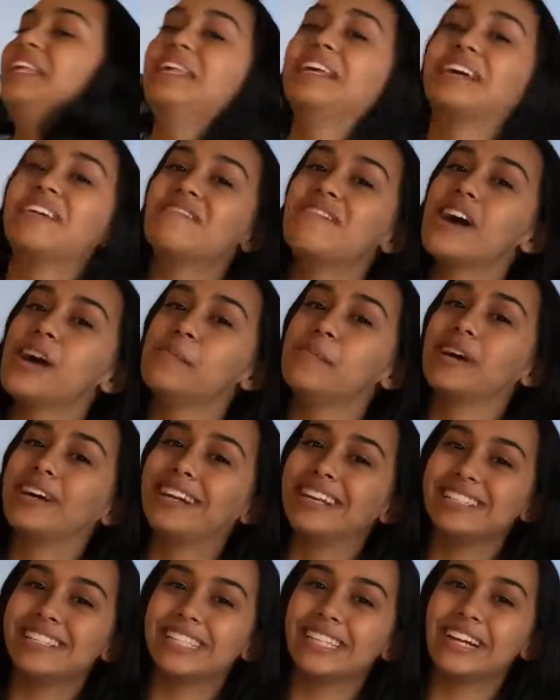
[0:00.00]
You can find me
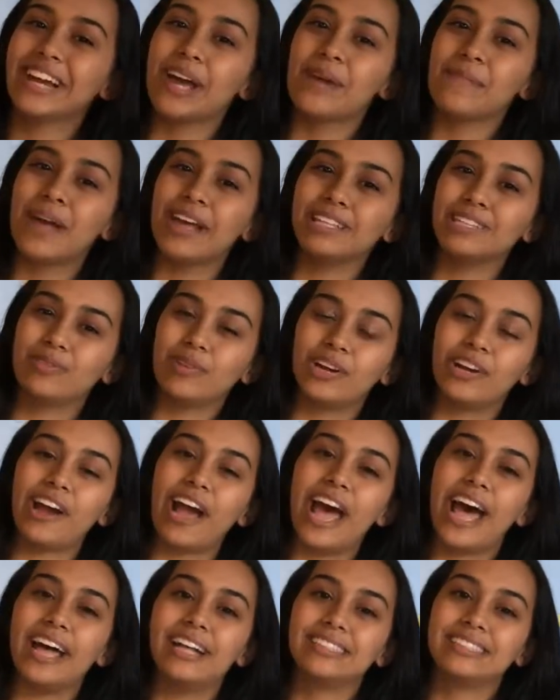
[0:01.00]
on Instagram and Twitter
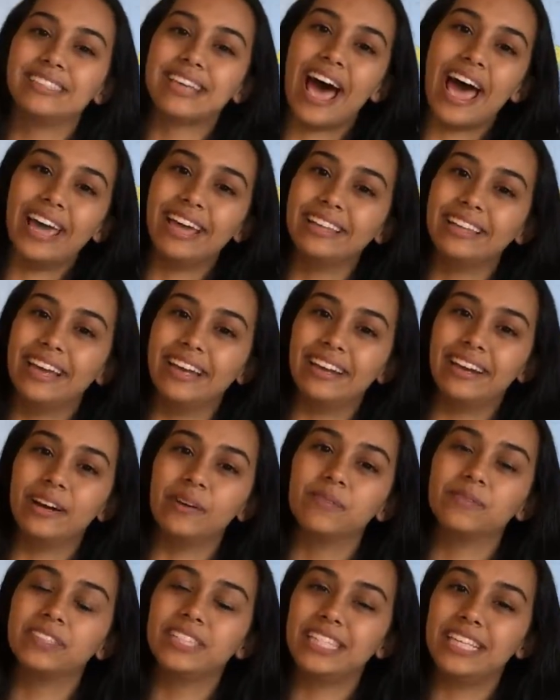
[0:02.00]
at Taielaydo,
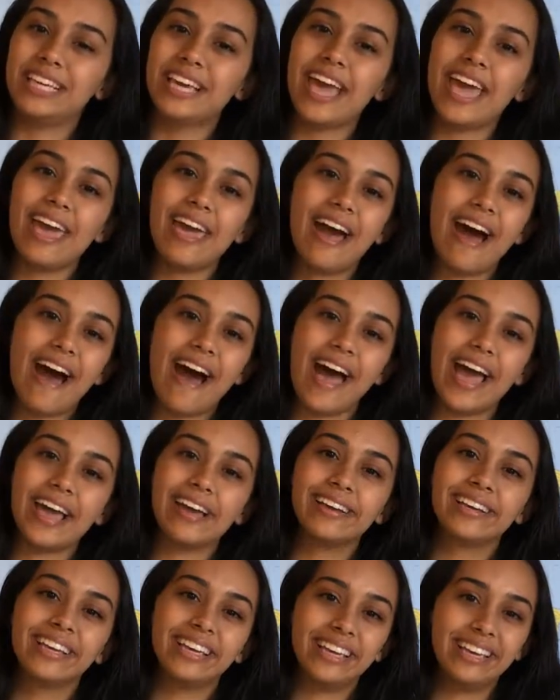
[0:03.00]
T A
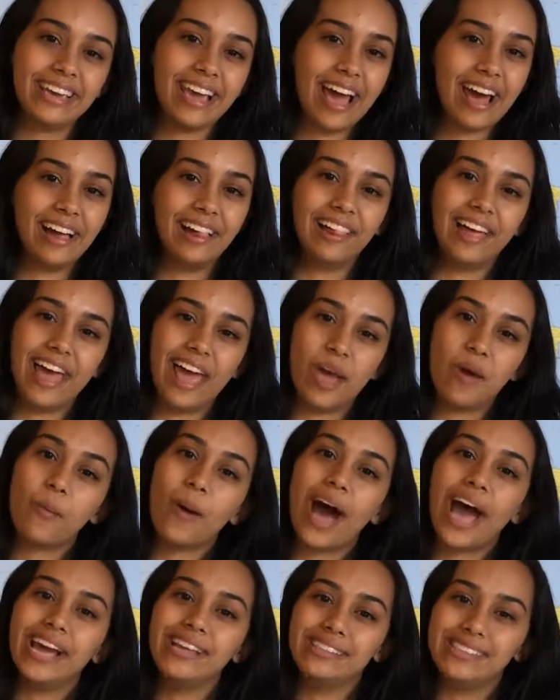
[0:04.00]
I E L A
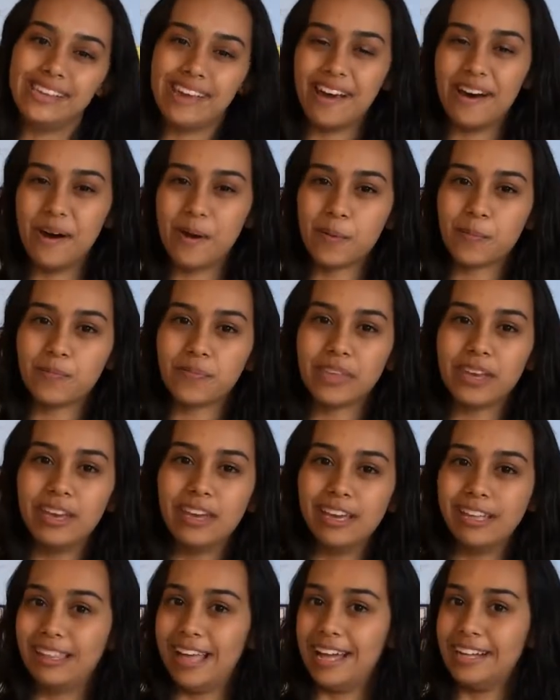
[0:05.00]
Y D O.
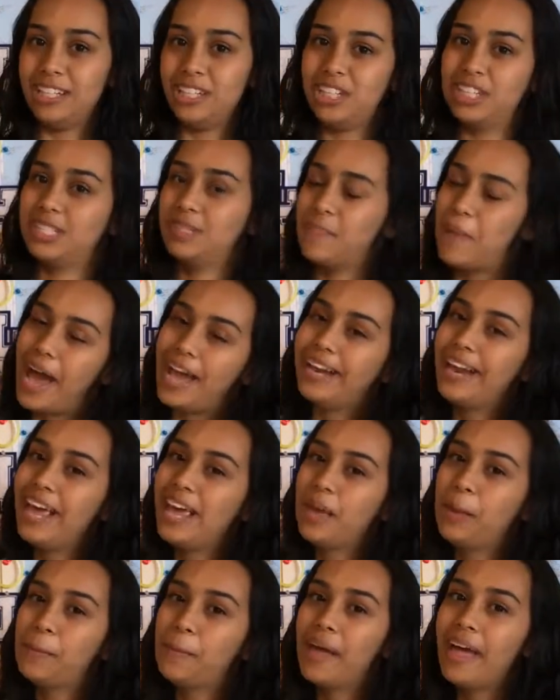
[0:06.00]
That's just my
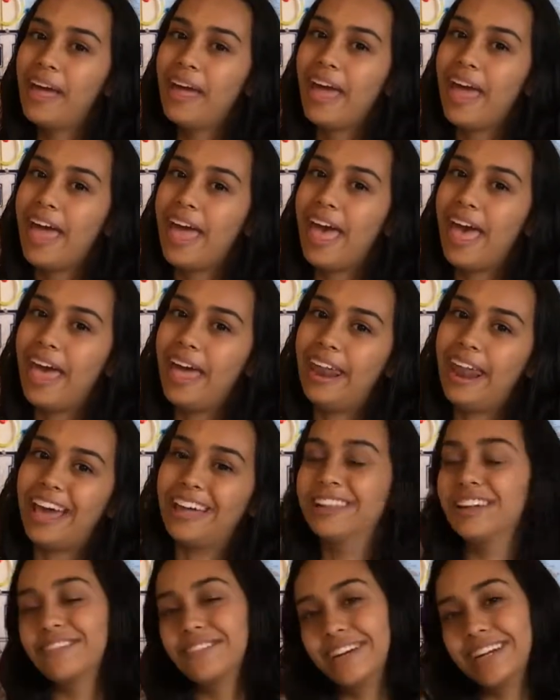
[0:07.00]
name, and
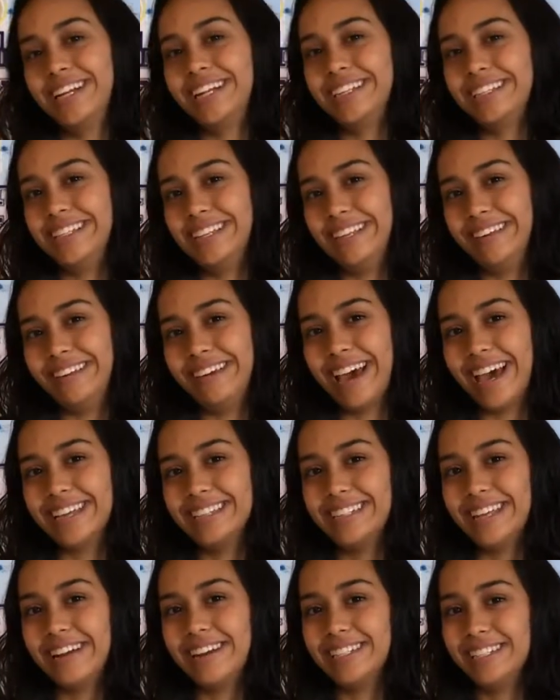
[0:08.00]
I look forward to seeing you guys
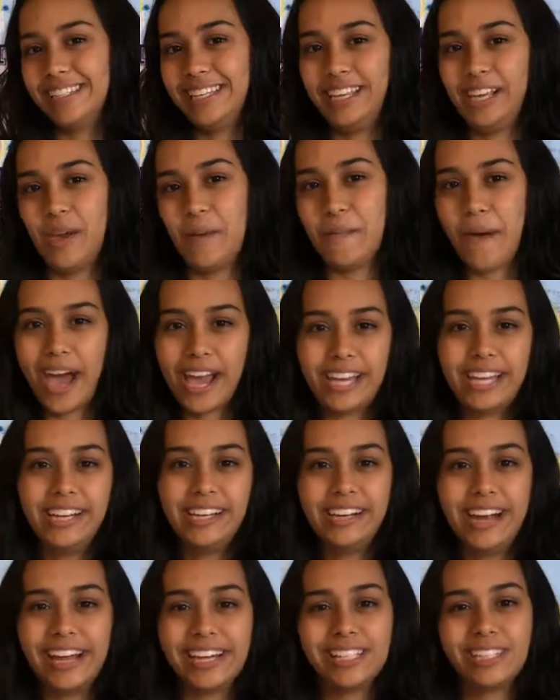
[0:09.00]
there and seeing you back
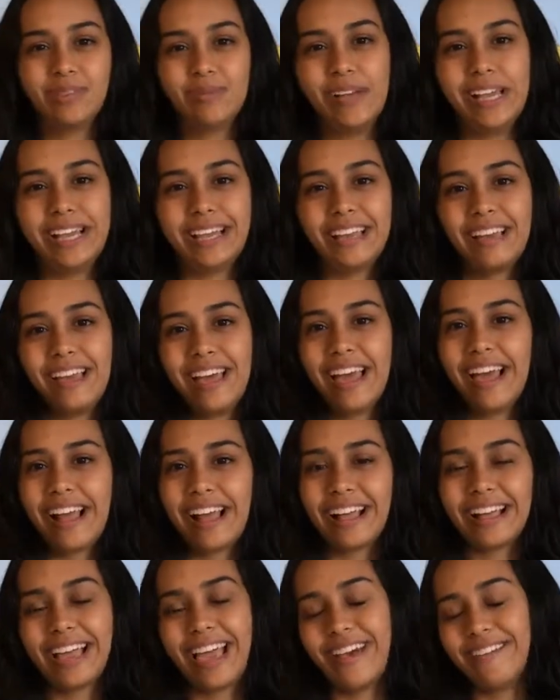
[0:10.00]
here next week.
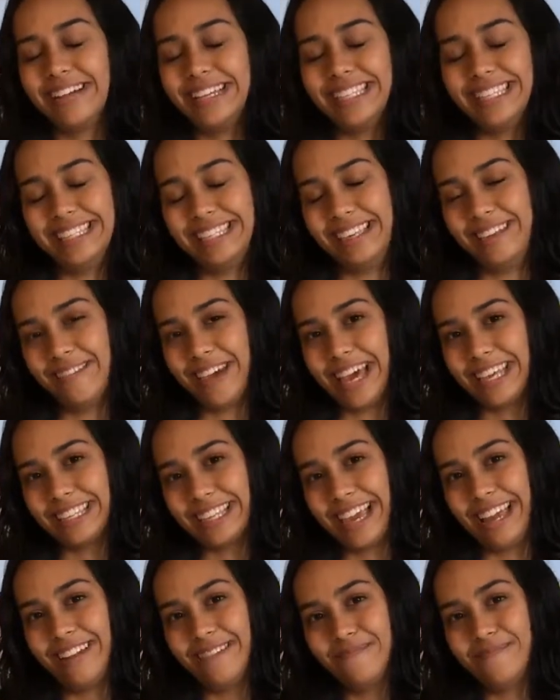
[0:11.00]
Can't wait to see you guys
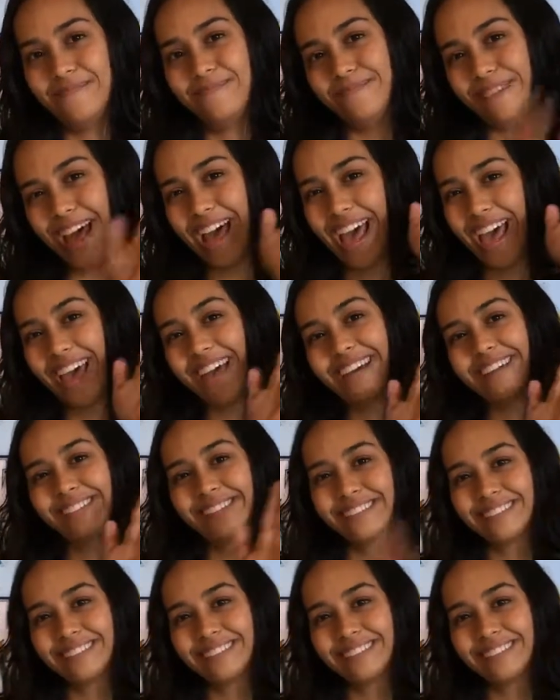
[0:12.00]
again. Bye!